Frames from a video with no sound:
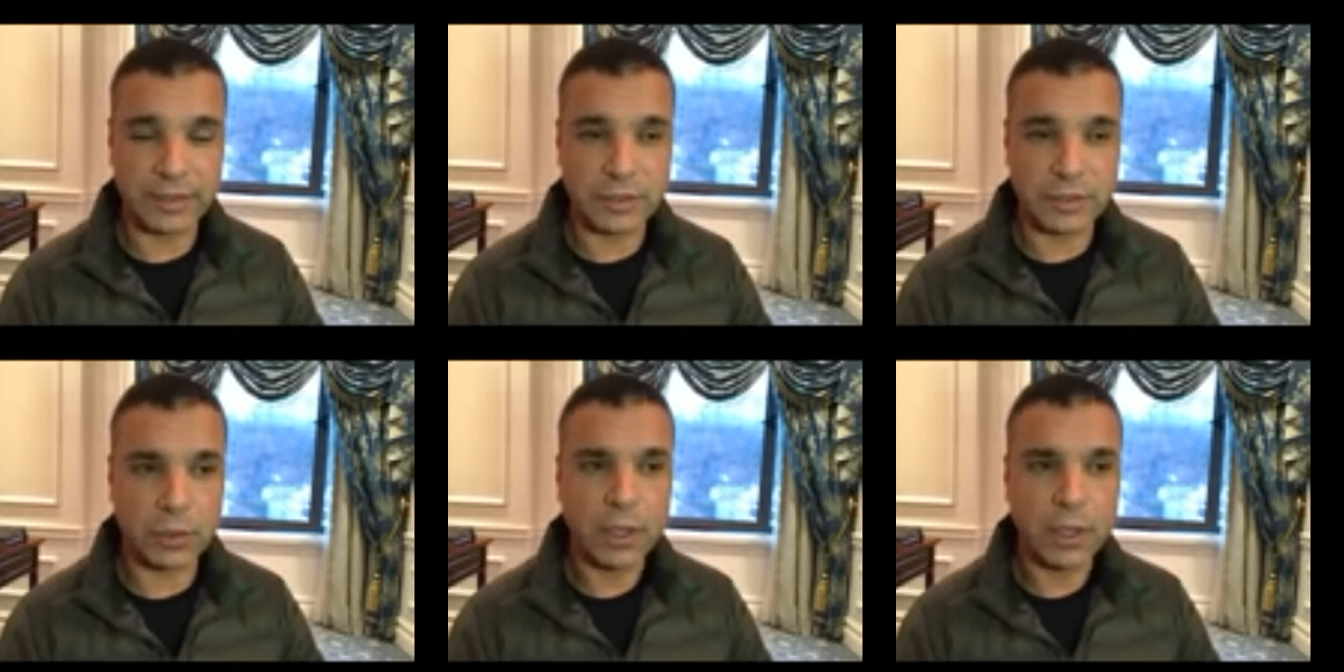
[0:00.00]

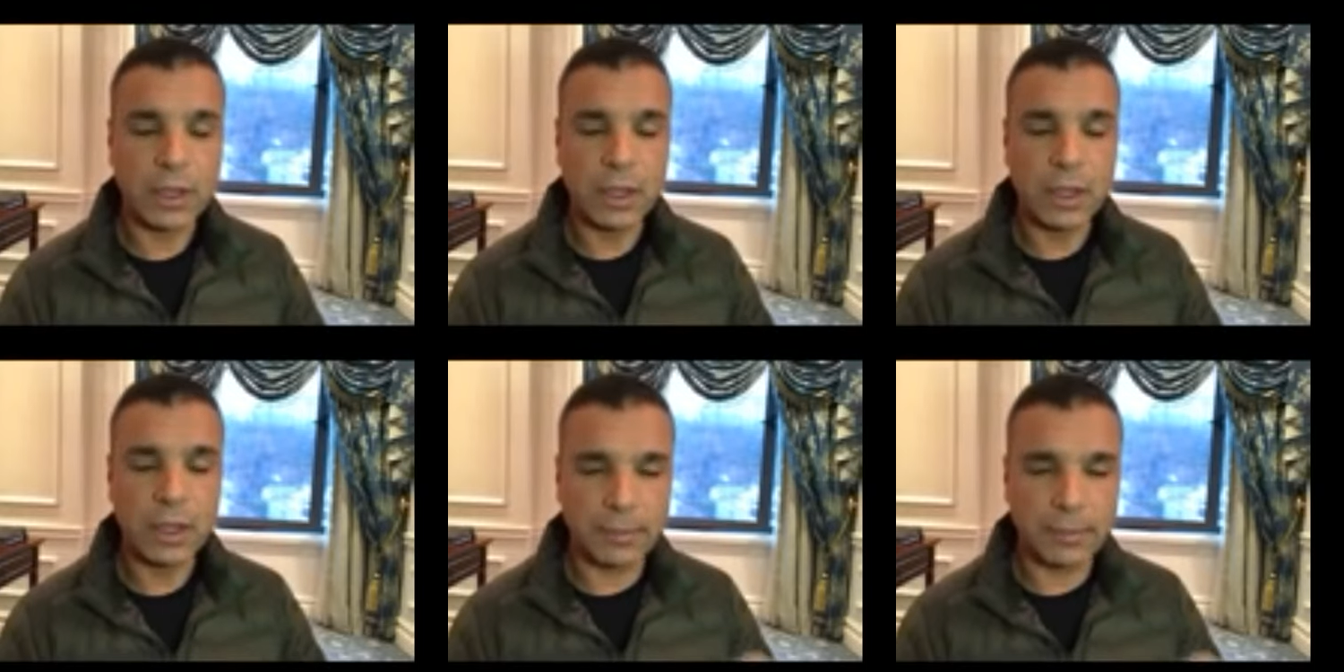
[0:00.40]
So
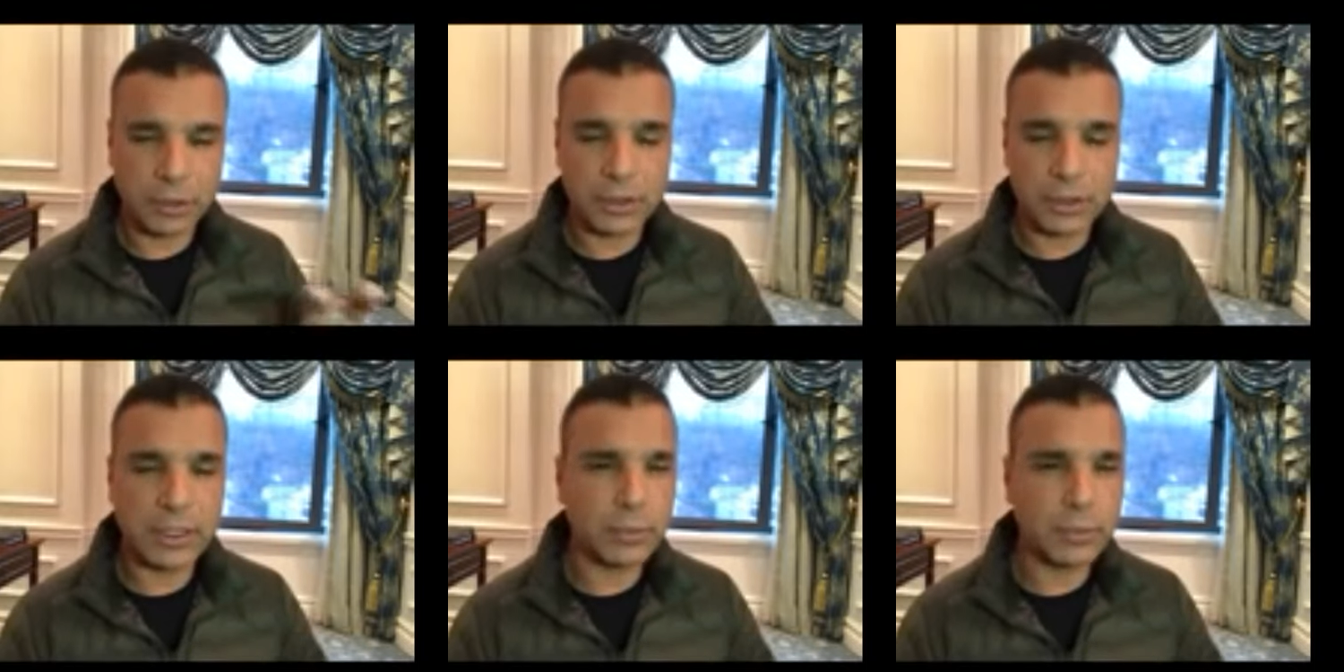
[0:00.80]
I'm going
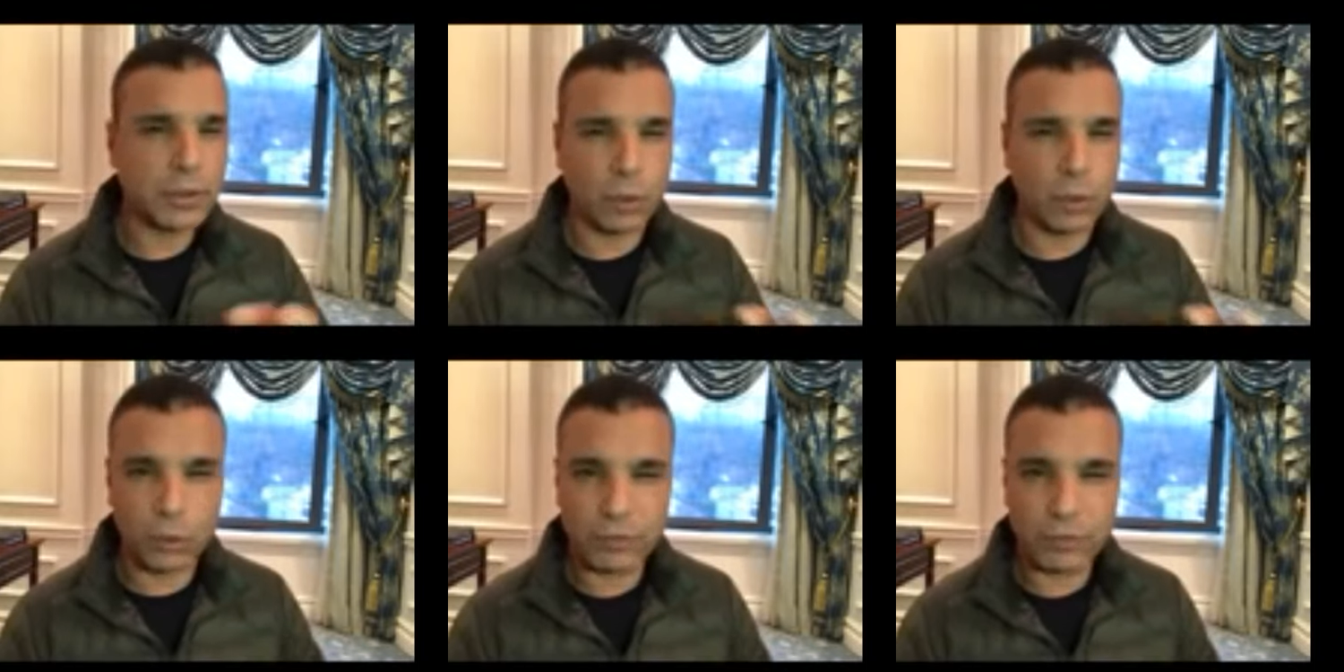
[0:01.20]
to deal with
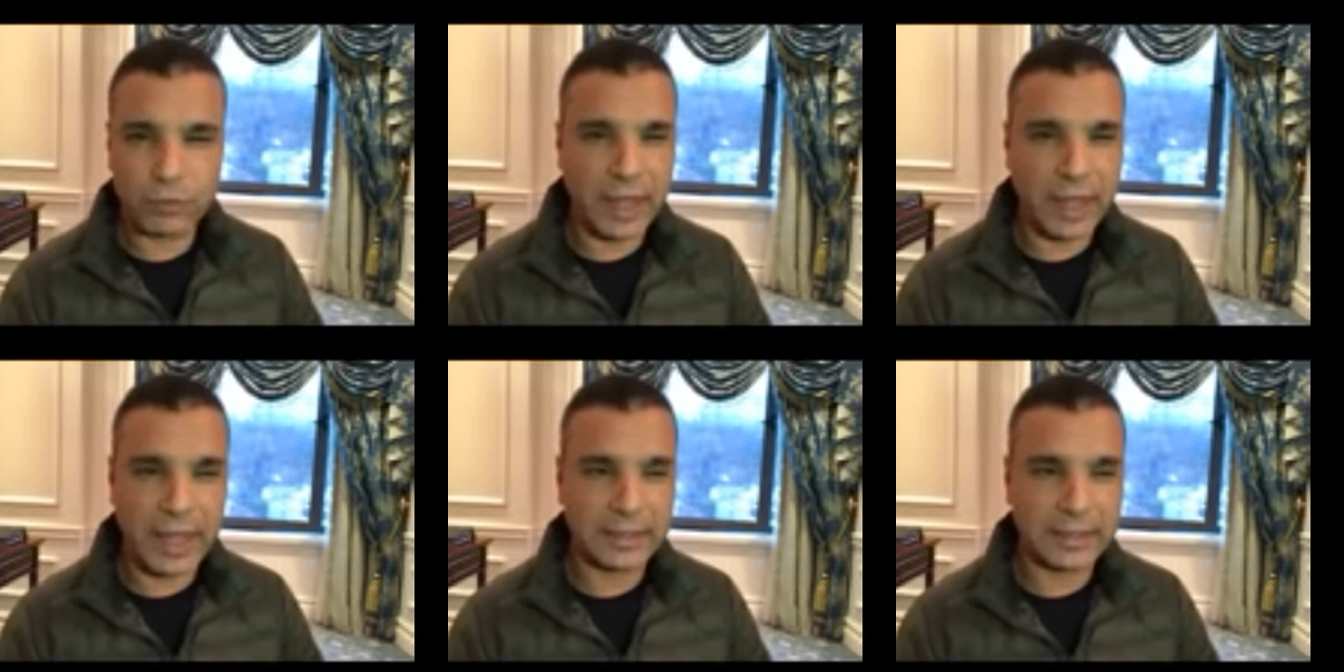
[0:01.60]
all of
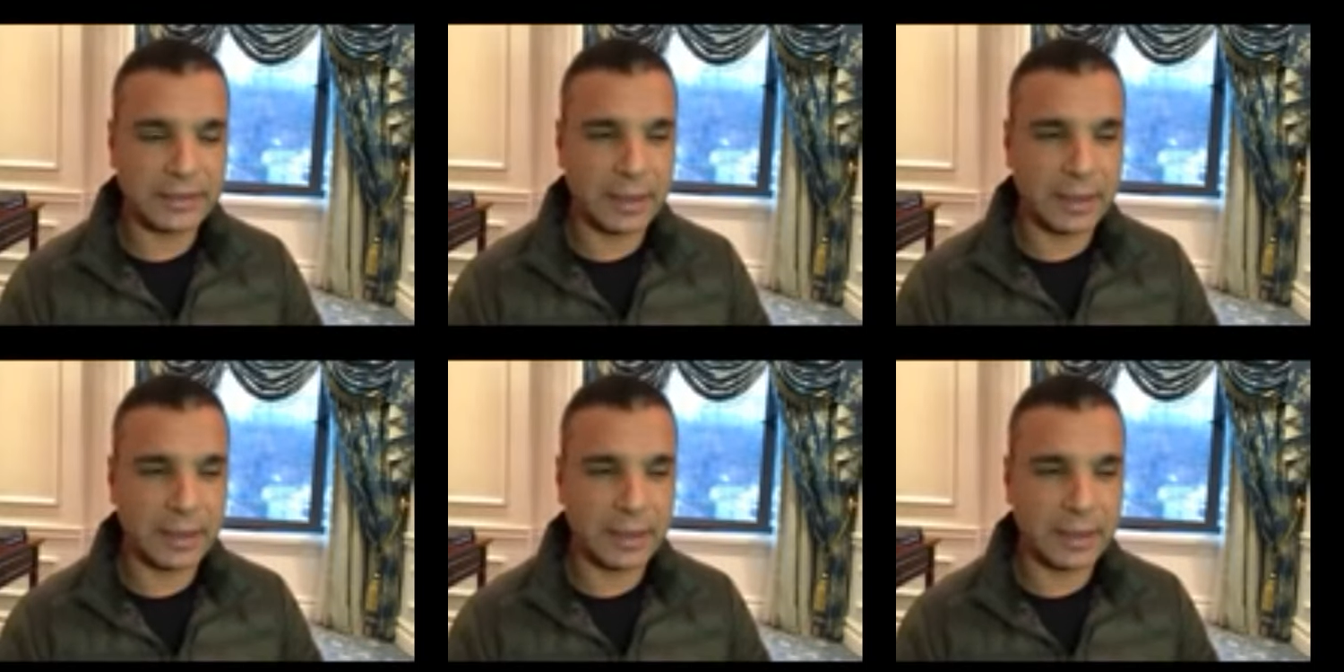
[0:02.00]
that.